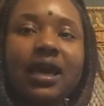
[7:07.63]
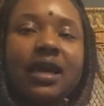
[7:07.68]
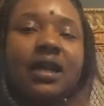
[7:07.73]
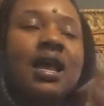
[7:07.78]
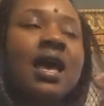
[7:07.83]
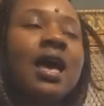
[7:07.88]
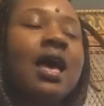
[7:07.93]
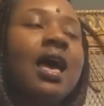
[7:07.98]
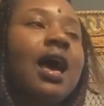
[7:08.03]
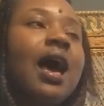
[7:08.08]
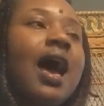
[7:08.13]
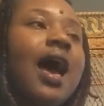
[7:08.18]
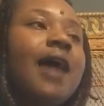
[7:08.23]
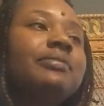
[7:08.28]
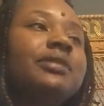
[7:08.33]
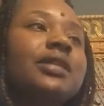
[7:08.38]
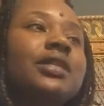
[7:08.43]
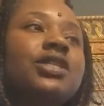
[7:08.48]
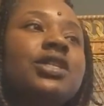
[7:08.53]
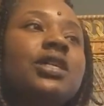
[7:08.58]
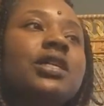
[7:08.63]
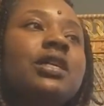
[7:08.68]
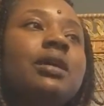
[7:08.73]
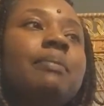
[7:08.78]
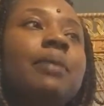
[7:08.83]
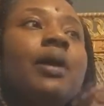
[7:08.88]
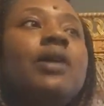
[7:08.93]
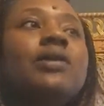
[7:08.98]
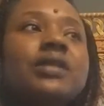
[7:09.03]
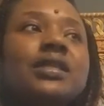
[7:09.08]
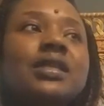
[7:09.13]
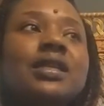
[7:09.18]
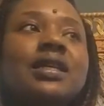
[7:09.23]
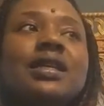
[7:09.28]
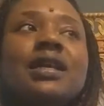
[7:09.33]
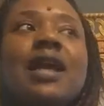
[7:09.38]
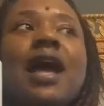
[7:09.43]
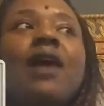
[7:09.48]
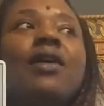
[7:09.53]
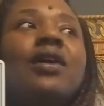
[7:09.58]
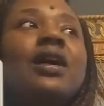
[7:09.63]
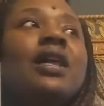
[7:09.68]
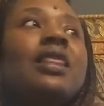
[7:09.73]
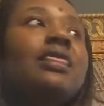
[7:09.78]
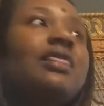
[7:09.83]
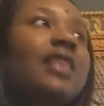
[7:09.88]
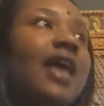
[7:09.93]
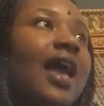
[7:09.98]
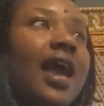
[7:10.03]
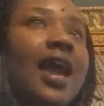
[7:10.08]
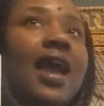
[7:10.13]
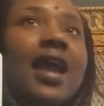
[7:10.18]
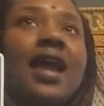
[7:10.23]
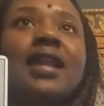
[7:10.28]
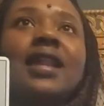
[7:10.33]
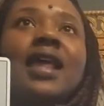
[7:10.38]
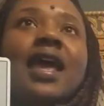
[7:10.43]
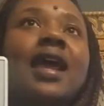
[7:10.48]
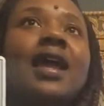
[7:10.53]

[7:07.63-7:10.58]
And I'm such a good person. And how could they?